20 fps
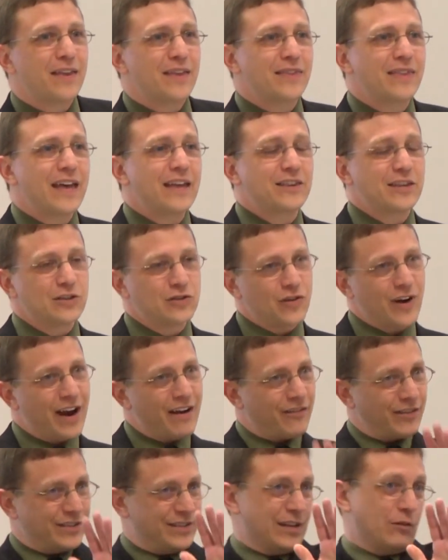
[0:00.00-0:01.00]
that the
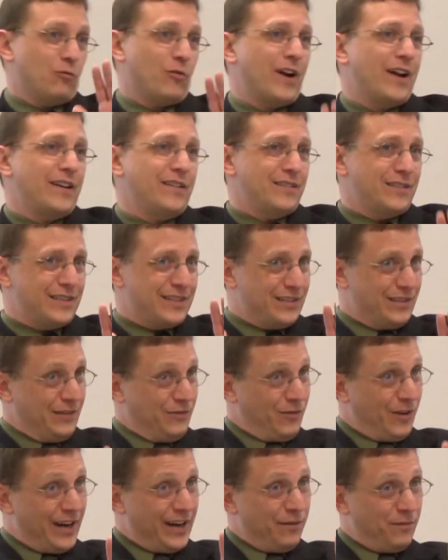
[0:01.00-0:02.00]
driver can see, right, in,
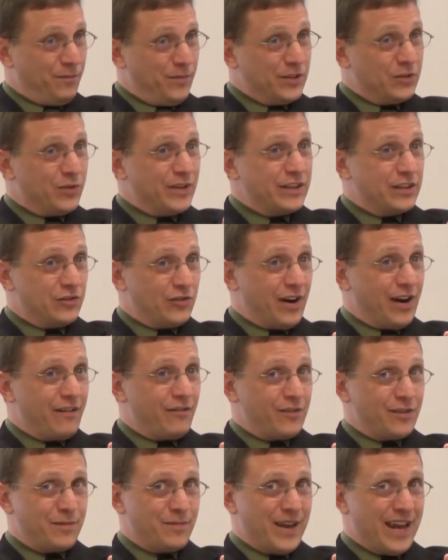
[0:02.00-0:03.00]
right between the
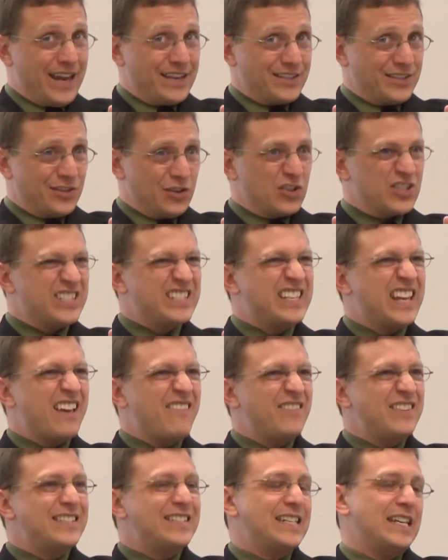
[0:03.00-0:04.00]
driver and the passenger.
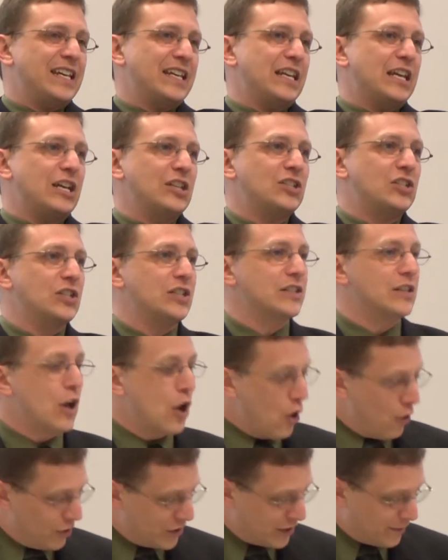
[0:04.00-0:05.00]
17 inches,
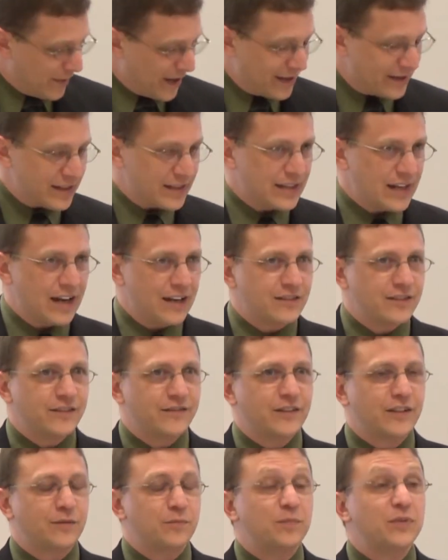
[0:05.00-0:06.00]
which is about the size
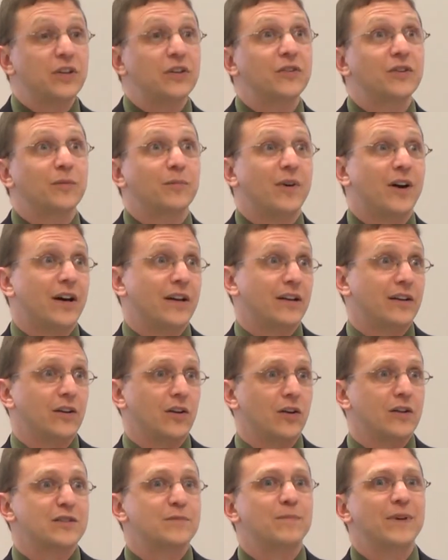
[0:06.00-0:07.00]
of a computer
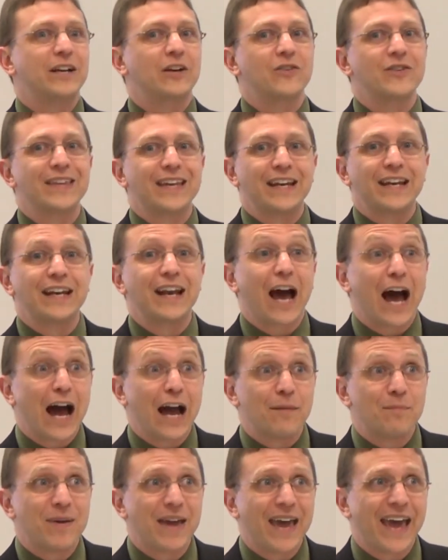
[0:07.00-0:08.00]
monitor. It's bigger than an
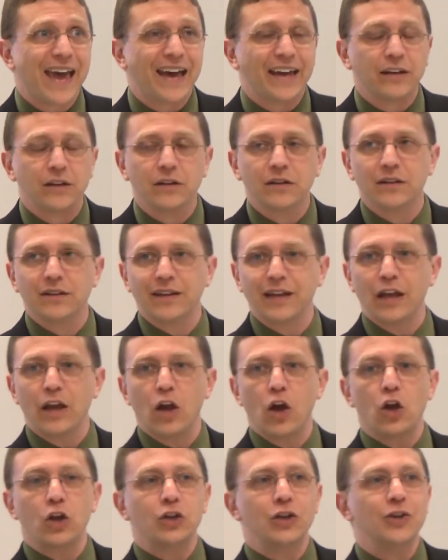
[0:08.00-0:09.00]
iPad.
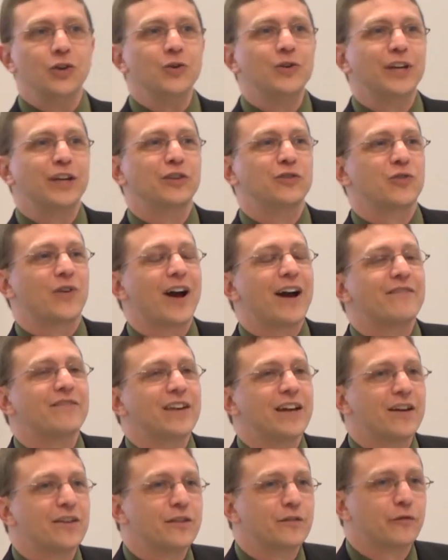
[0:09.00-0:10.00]
You can drive
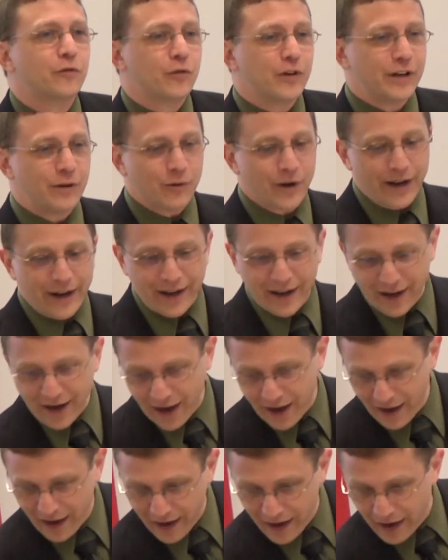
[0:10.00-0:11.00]
down the freeway
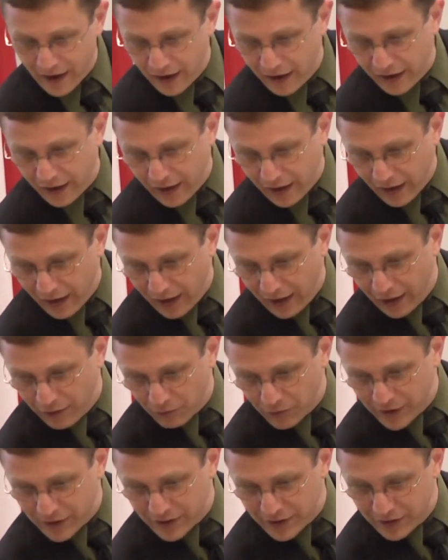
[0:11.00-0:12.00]

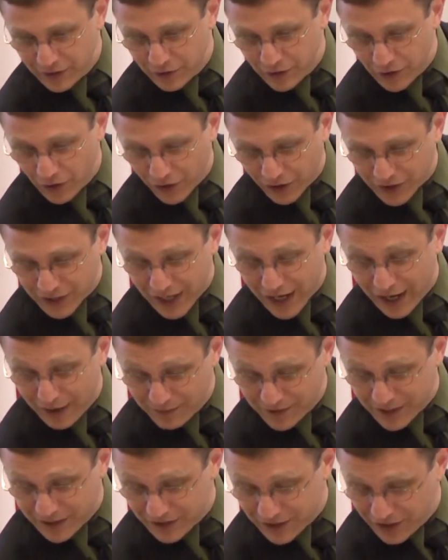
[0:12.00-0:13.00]
and read the New York
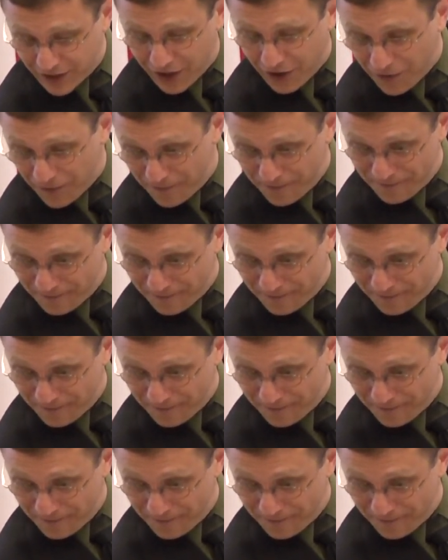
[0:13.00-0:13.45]
Times as you go.